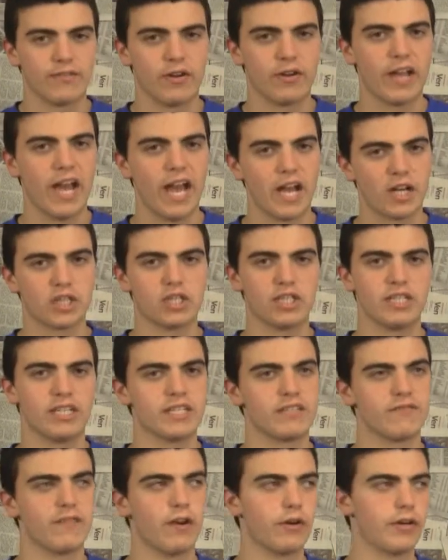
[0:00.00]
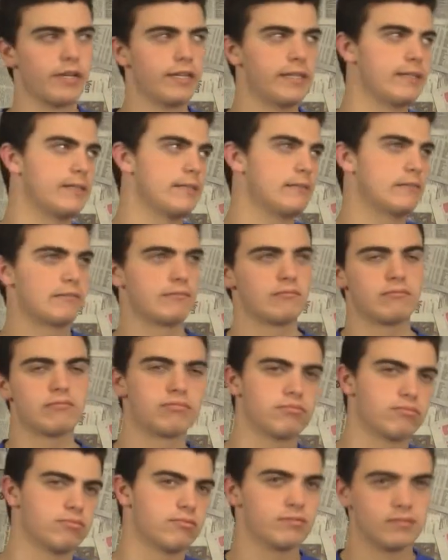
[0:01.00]
very actiony, it's very
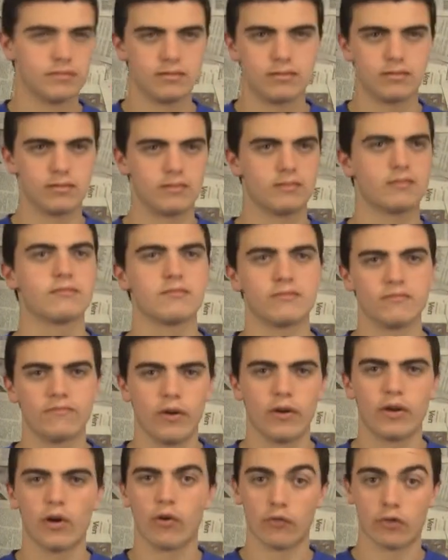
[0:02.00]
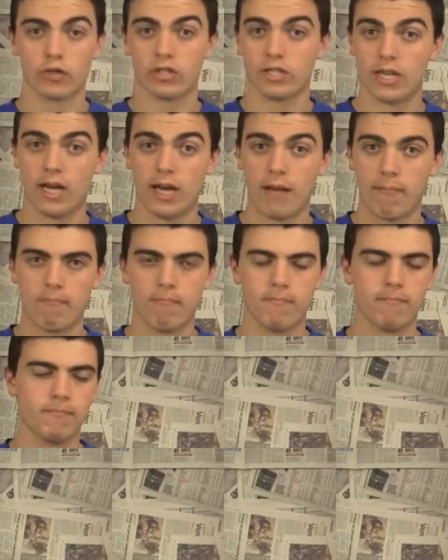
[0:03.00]
over the top,